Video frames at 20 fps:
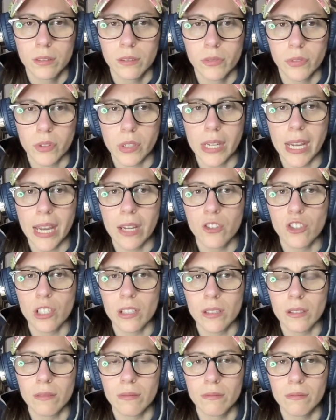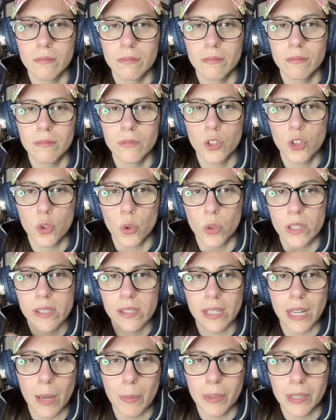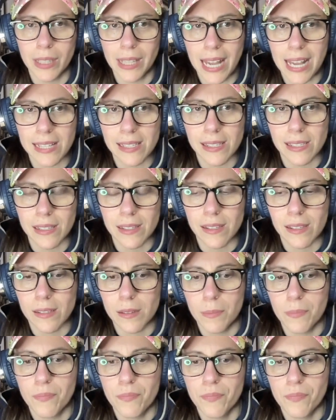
free agent shortstop classes